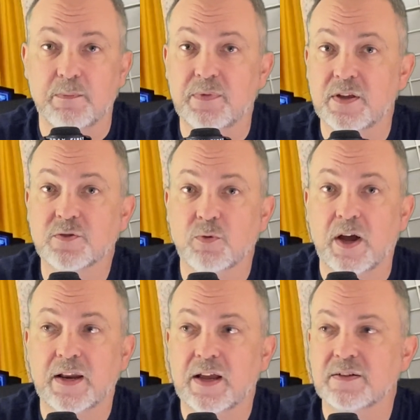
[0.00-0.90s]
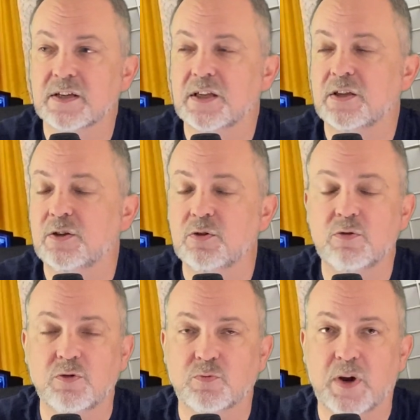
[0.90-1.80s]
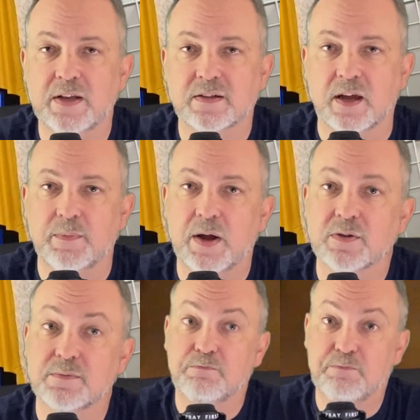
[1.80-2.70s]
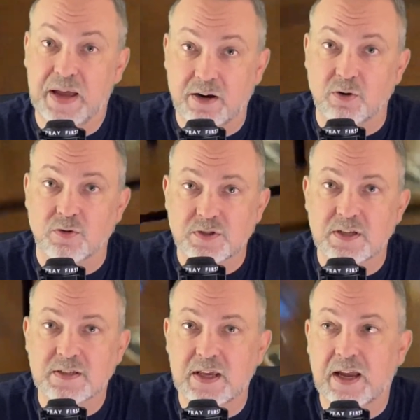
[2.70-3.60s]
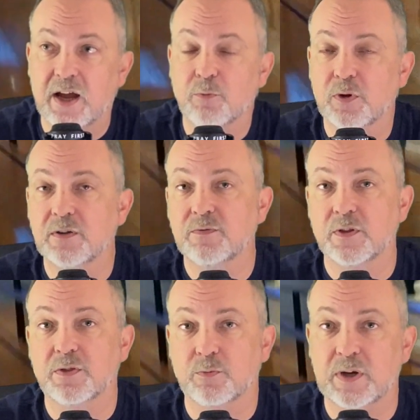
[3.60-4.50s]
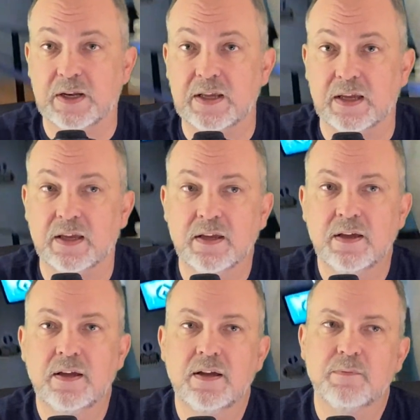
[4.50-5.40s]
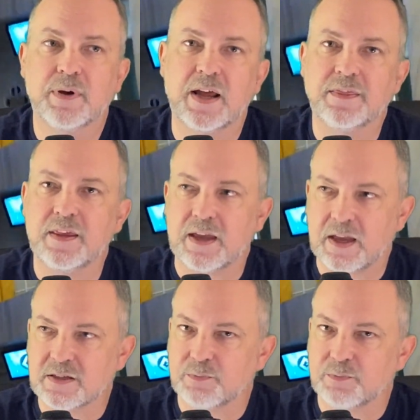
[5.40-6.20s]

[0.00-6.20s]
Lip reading: this ride has a huge wait time. Now, it's better since they got rid of the 3D, but I think as it